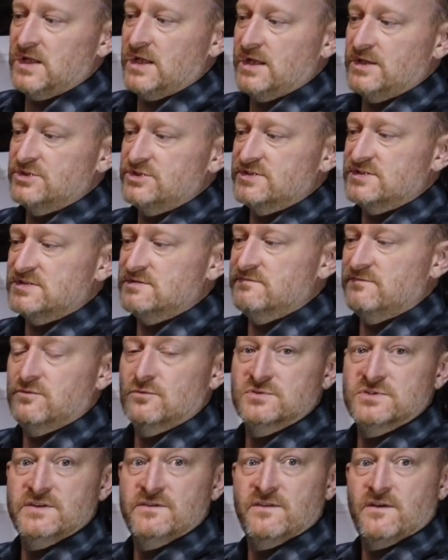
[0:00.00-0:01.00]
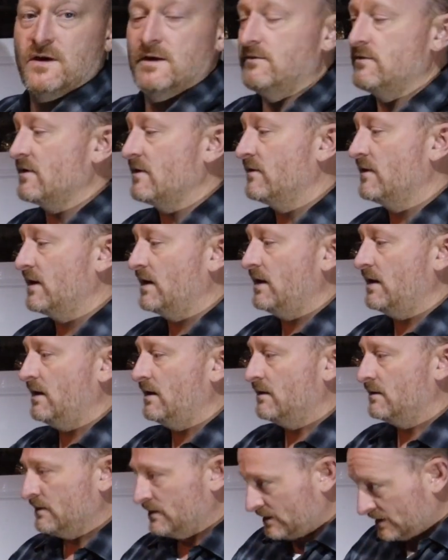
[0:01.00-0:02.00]
uh, just some forty-fives under
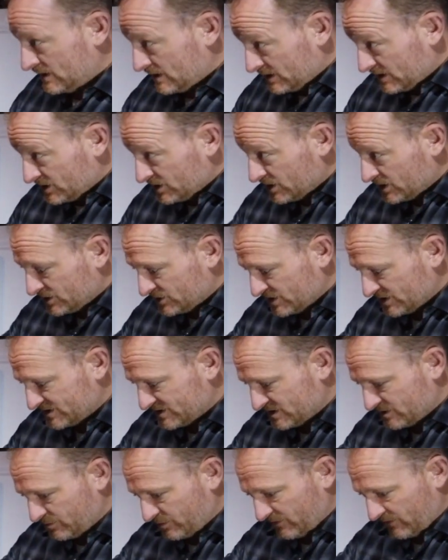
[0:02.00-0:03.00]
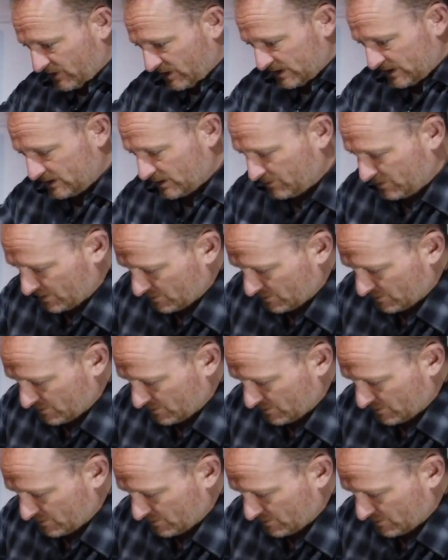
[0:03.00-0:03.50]
here just to provide a little